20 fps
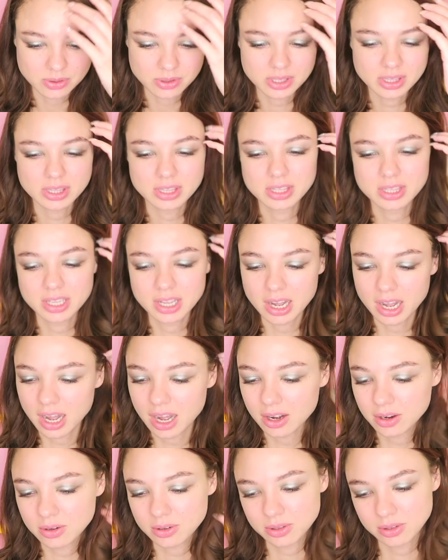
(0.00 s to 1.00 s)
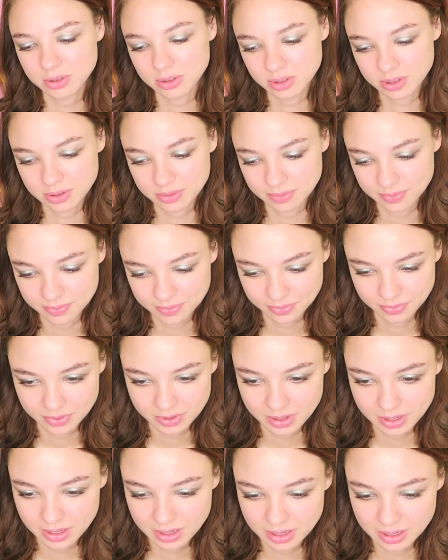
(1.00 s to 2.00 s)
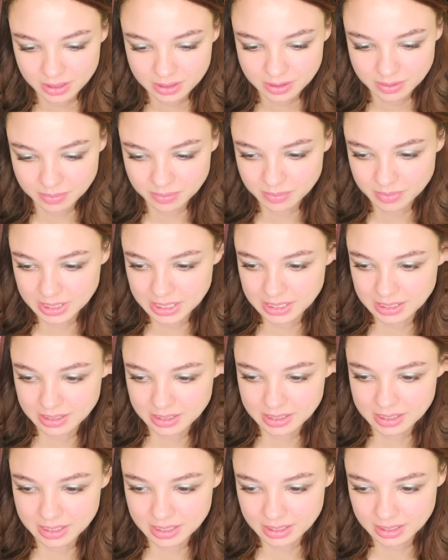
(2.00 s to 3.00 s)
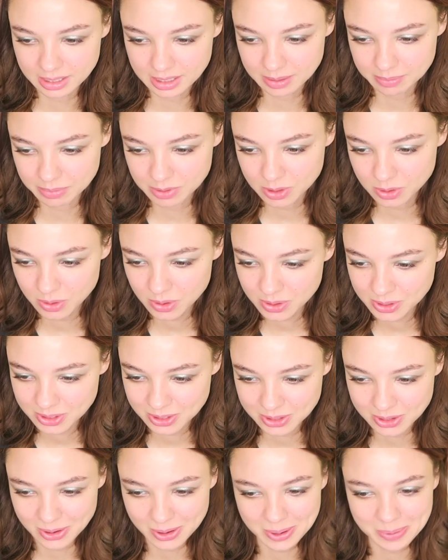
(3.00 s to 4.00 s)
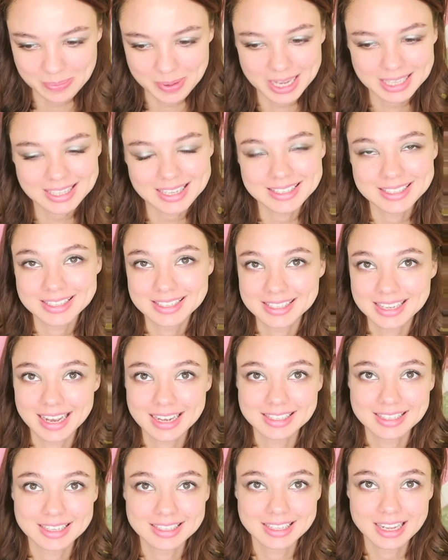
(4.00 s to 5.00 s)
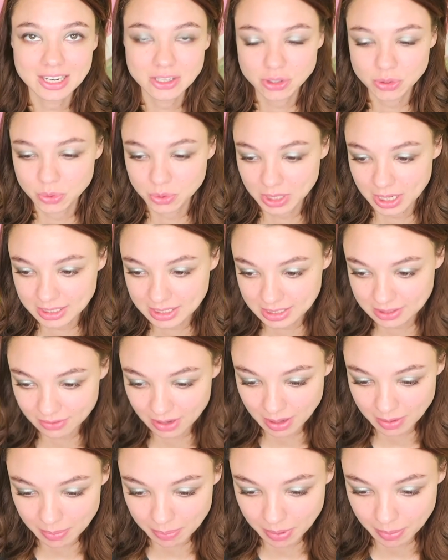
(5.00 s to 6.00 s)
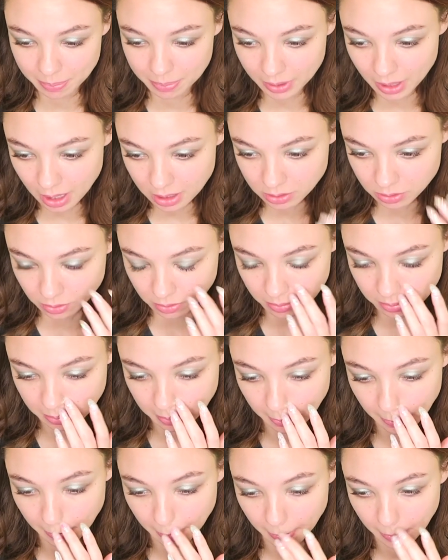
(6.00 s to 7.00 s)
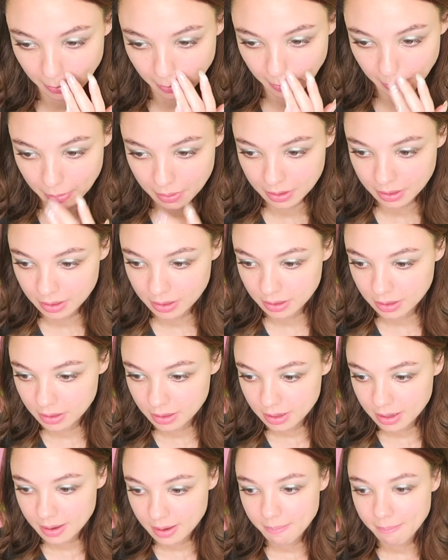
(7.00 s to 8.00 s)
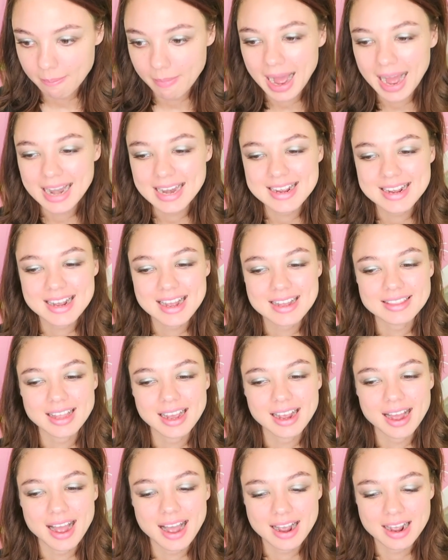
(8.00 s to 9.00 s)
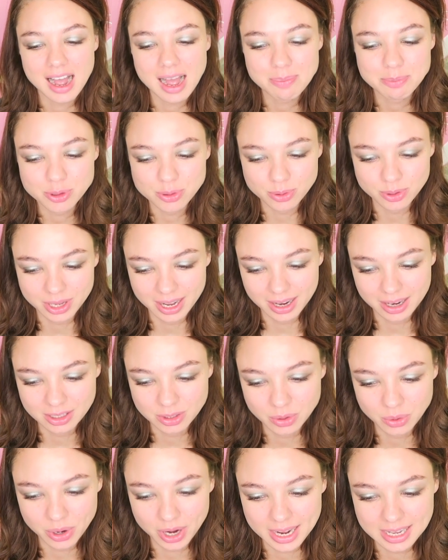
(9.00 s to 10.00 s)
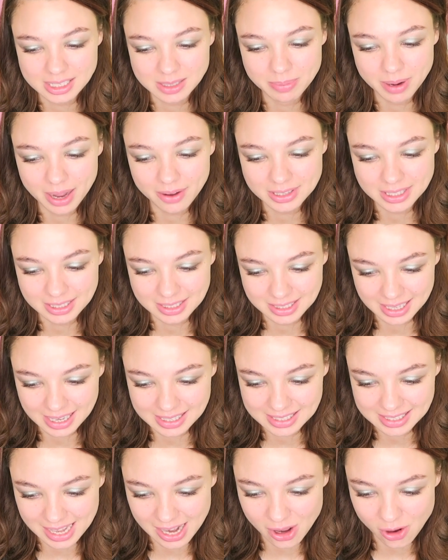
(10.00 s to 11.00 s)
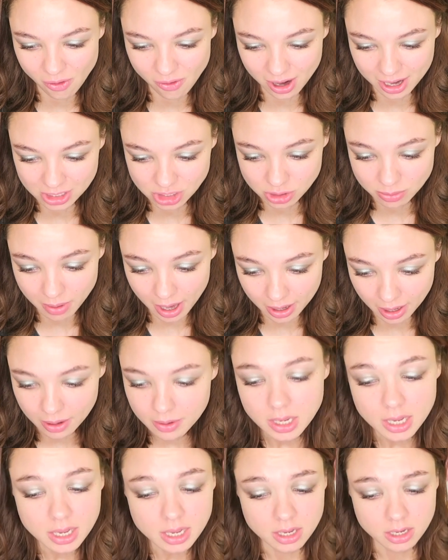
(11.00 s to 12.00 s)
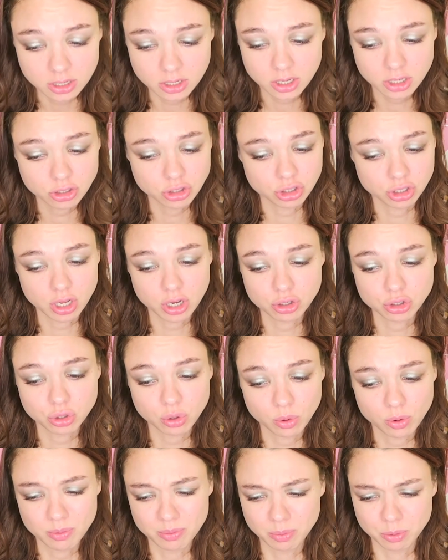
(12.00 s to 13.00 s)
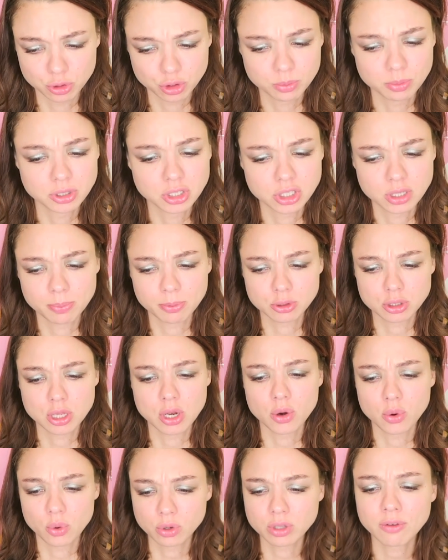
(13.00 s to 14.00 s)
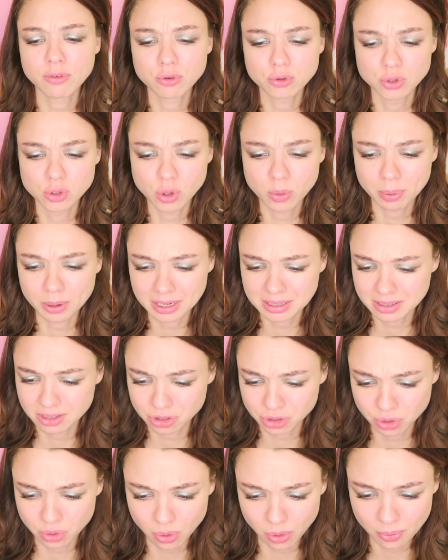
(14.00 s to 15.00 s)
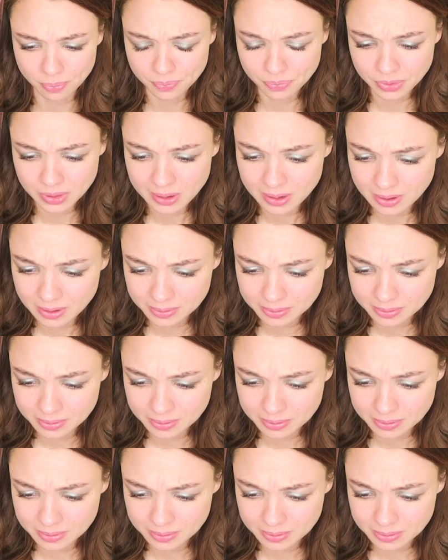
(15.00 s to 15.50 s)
There we go. Let's do beads and bobs. Okay, the next step is a small capsule which can remove other ugly stuff. I think oh, maybe it'll happen after her childbirth.